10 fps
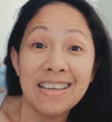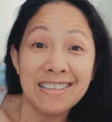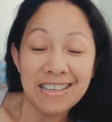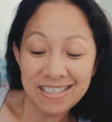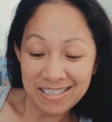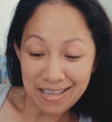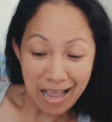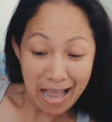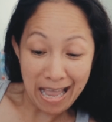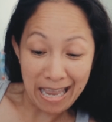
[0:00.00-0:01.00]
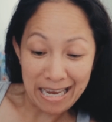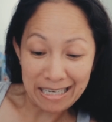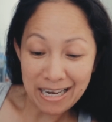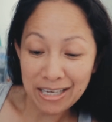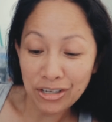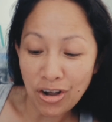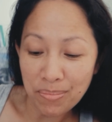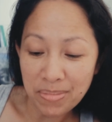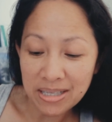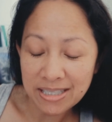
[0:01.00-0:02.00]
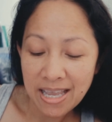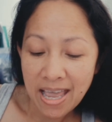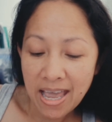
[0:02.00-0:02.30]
That's 9 comments.